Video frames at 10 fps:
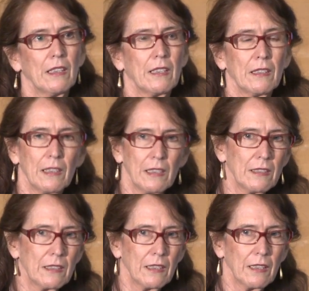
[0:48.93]
in
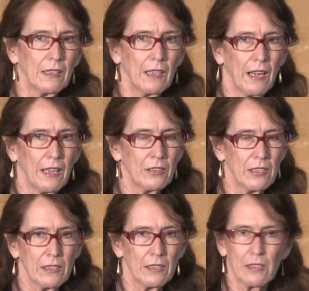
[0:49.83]
India and
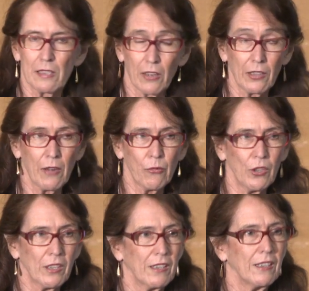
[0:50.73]
in South
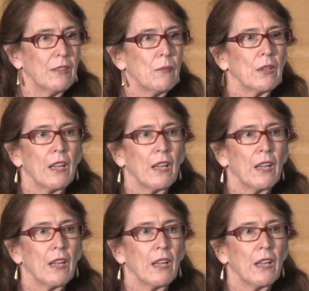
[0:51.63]
Africa